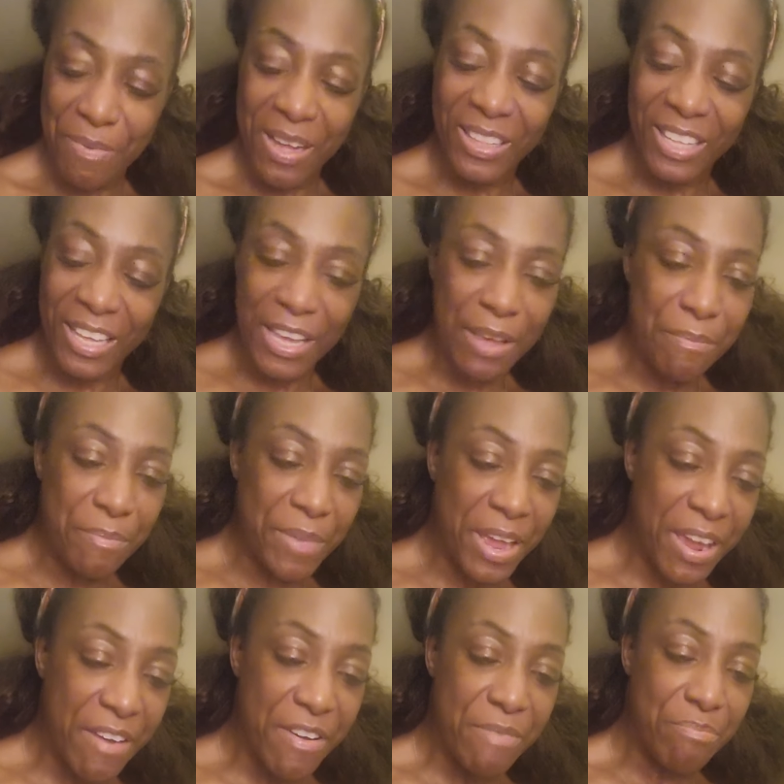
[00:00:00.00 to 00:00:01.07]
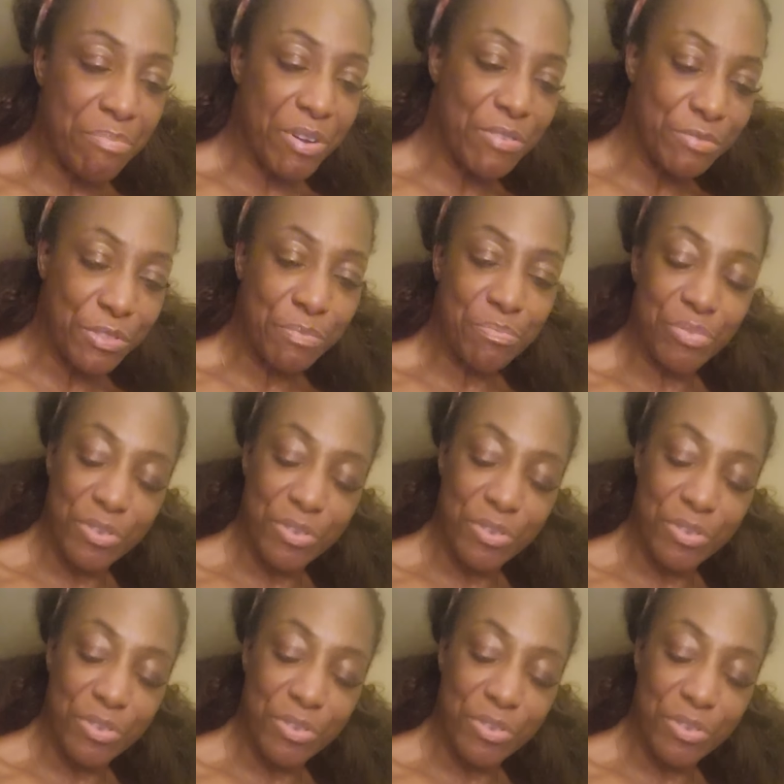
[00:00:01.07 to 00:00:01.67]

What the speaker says: about to get married, Bruce.